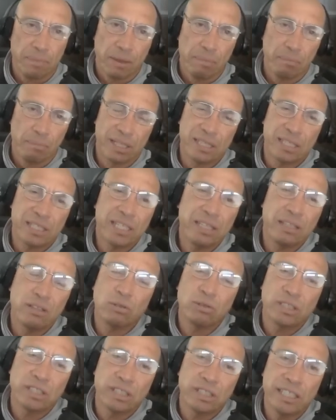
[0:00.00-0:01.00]
But see,
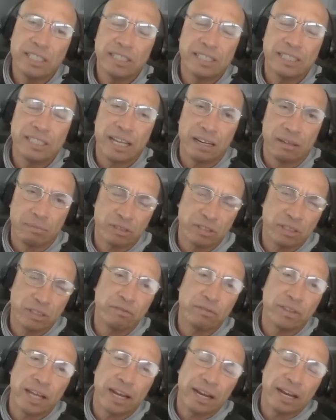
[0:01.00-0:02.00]
those things that
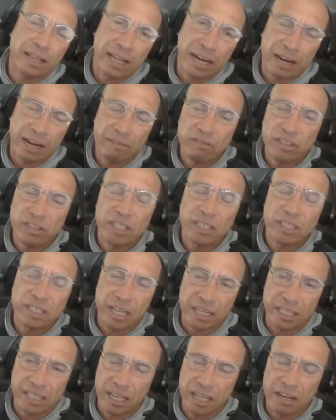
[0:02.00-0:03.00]
I've just
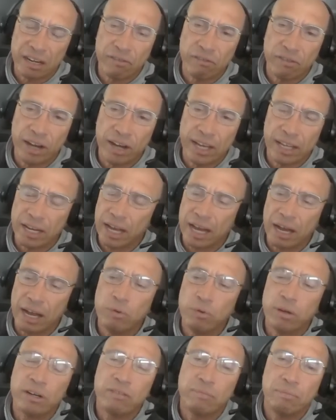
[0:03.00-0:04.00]
identified, I
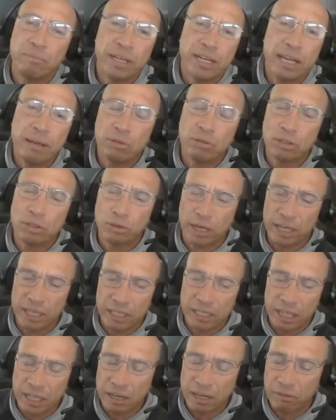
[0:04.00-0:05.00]
wouldn't have been able to
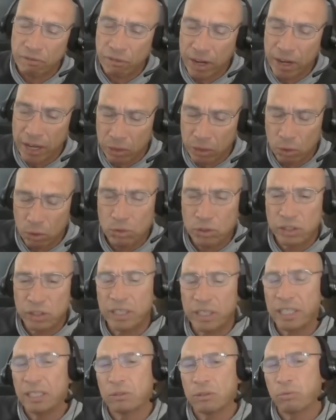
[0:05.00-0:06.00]
identify those
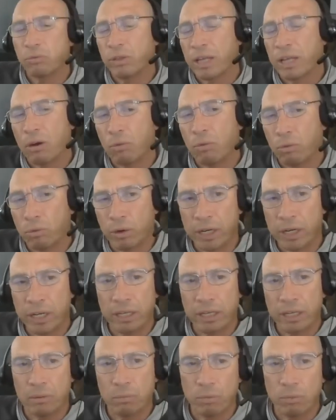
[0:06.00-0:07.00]
things without
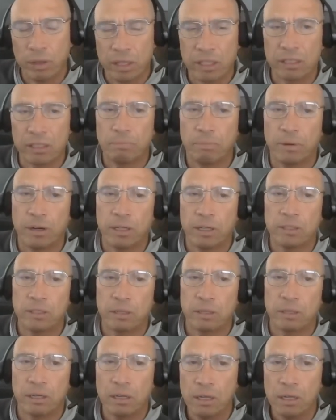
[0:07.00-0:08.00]
working them with a
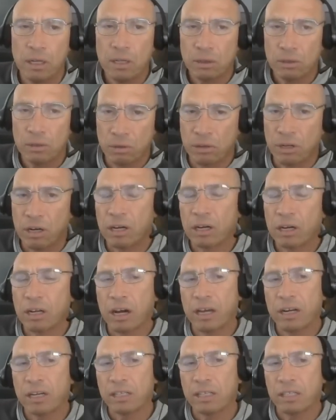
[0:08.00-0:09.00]
sponsor through
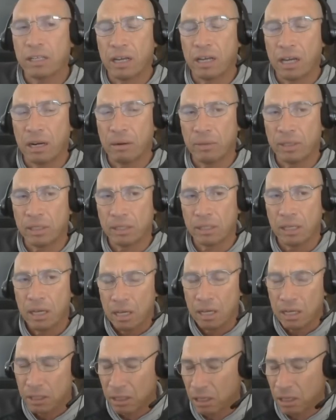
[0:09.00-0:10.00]
Narcotics Anonymous,
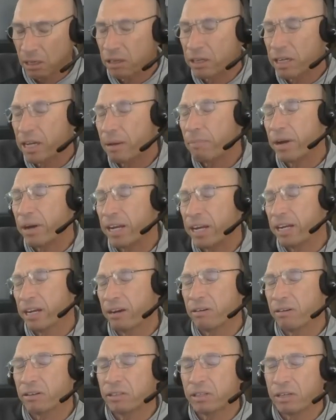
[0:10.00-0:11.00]
to look at my
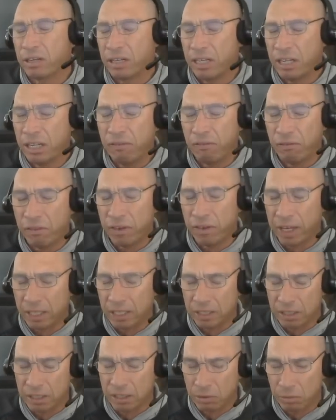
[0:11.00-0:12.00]
character
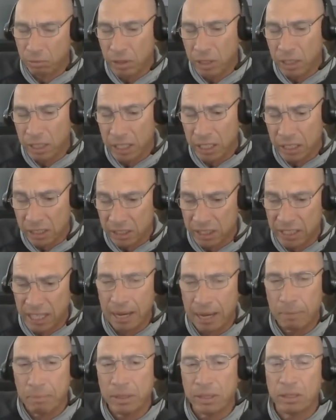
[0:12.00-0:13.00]
defects and to really
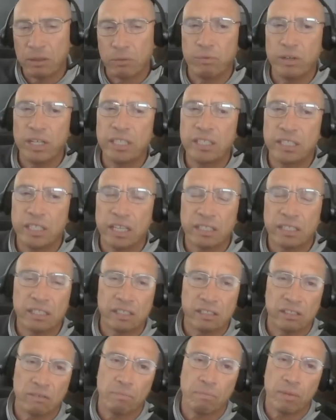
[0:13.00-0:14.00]
examine the
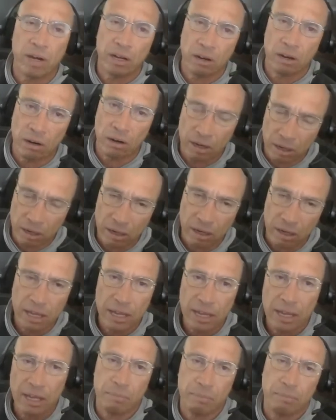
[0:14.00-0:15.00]
recesses of my heart
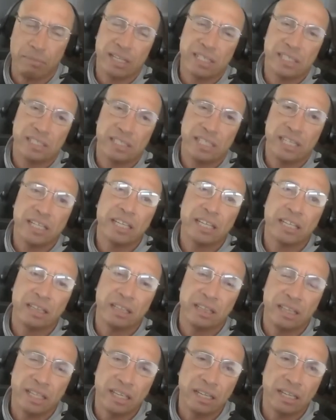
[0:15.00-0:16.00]
and my
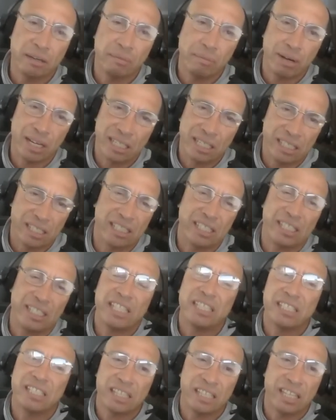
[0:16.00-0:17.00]
stinking thinking, my
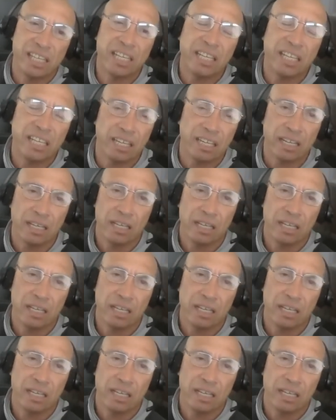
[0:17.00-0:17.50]
diseased thinking.